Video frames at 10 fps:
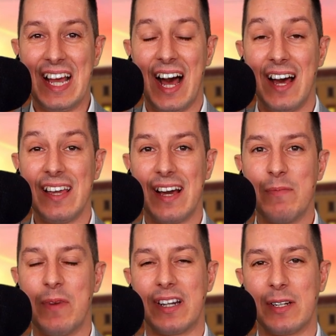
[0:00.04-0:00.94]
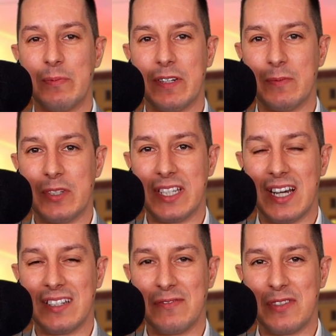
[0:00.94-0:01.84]
Hi, I'm Marco
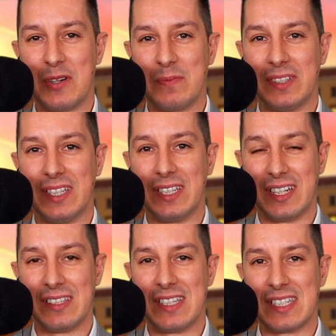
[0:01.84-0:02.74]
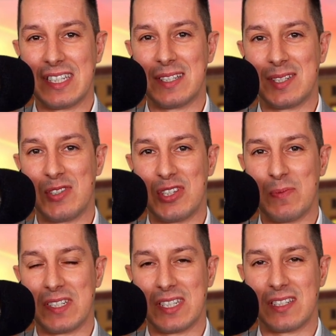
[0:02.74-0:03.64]
Permunian from
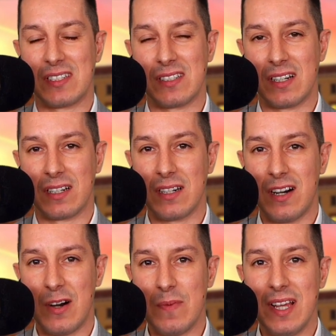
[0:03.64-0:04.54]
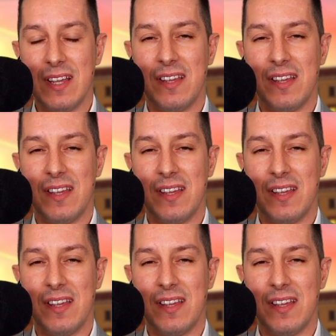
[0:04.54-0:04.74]
ItalianCitizenshipAssistance.com,